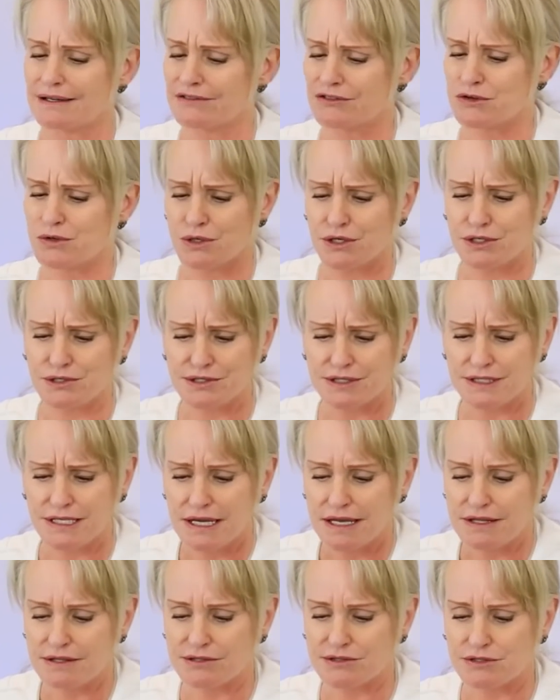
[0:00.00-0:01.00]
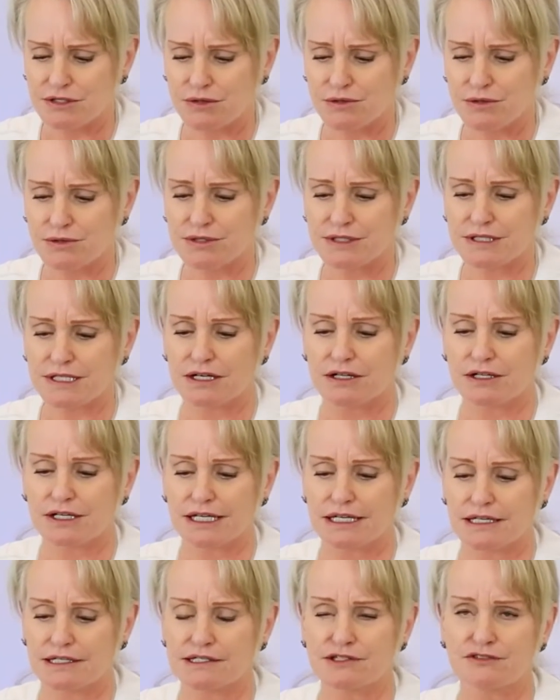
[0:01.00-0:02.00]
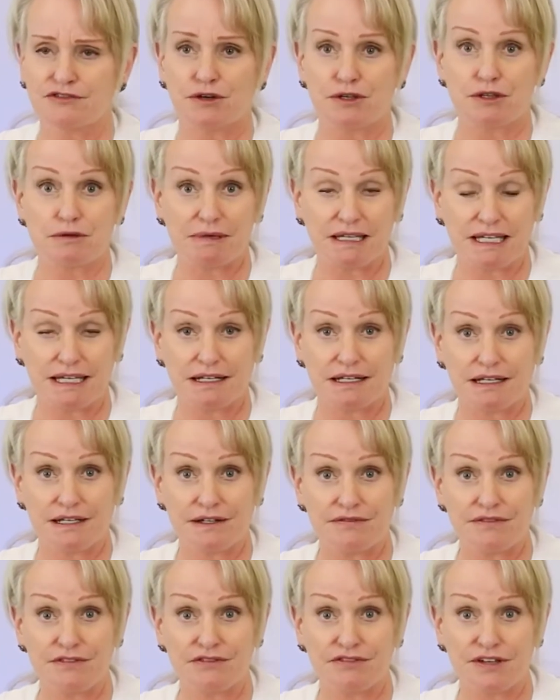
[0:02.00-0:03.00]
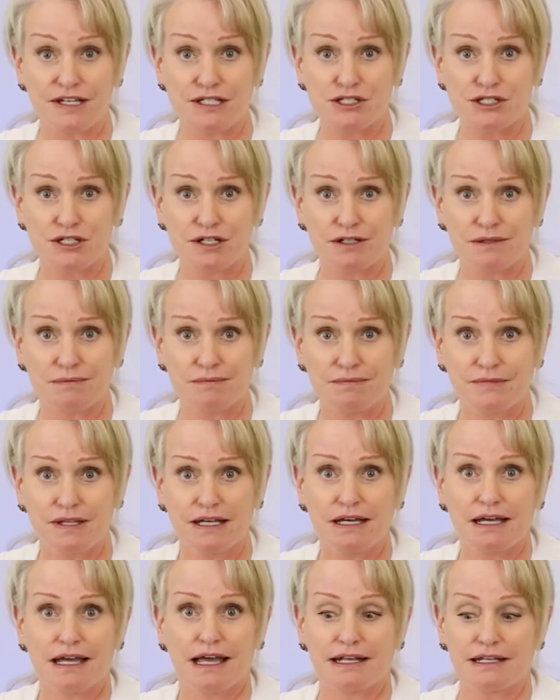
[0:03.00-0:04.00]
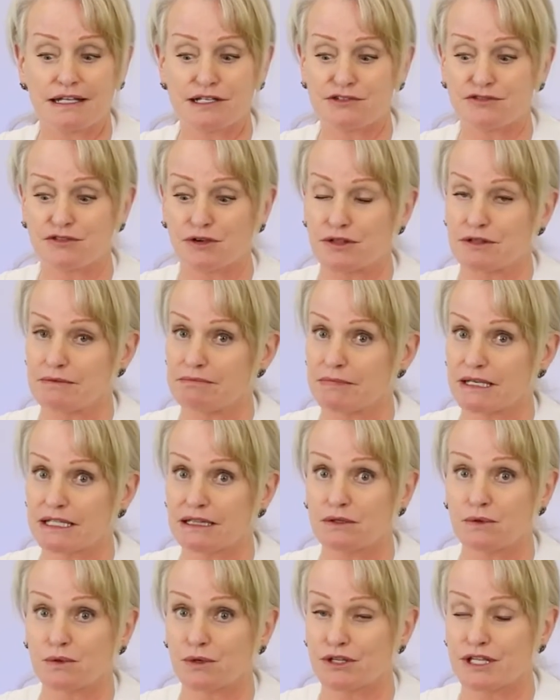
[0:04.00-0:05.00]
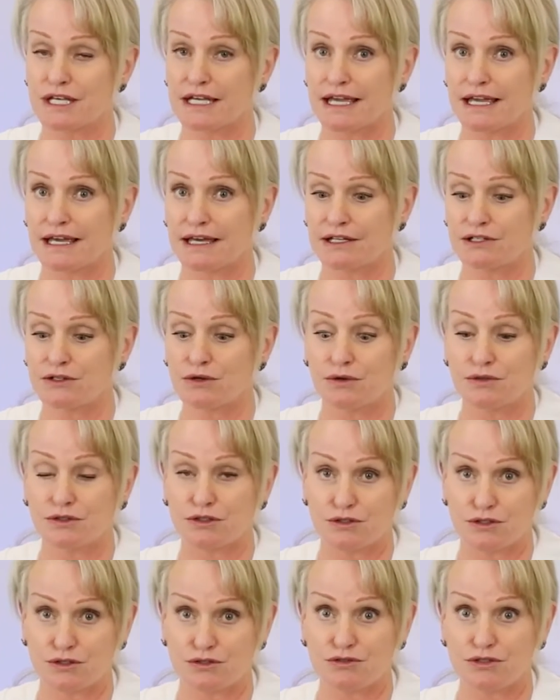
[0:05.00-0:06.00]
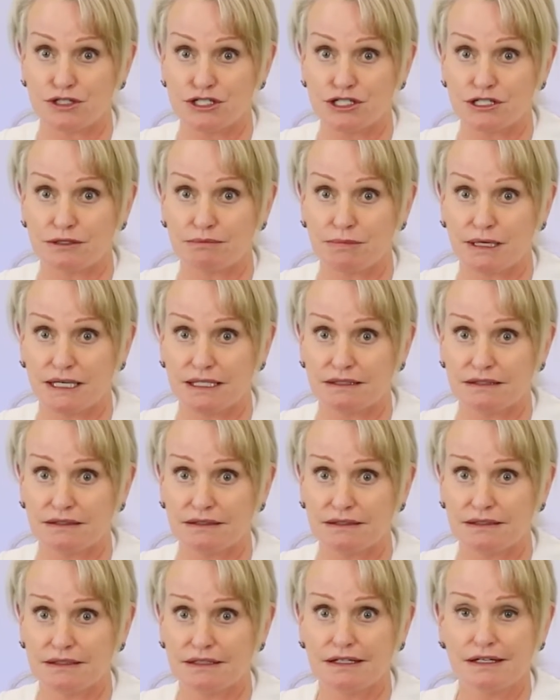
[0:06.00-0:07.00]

And of course, the SonoSilk is for the beginning of the facial, and it's for the middle or the end on the nutrition button.